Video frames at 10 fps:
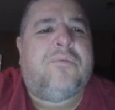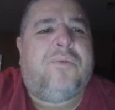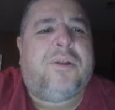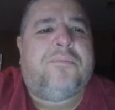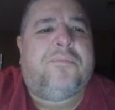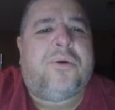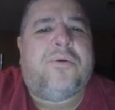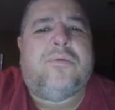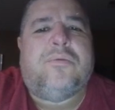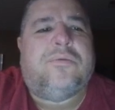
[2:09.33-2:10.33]

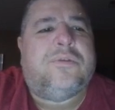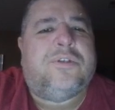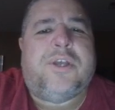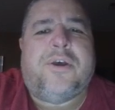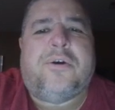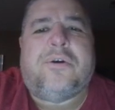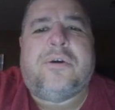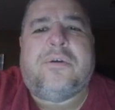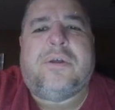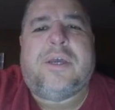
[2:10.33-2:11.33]
Venmo, Zelle,
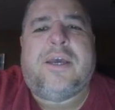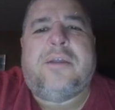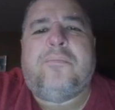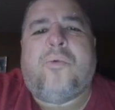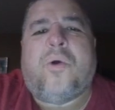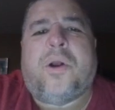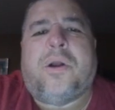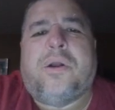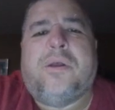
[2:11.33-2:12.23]
and more.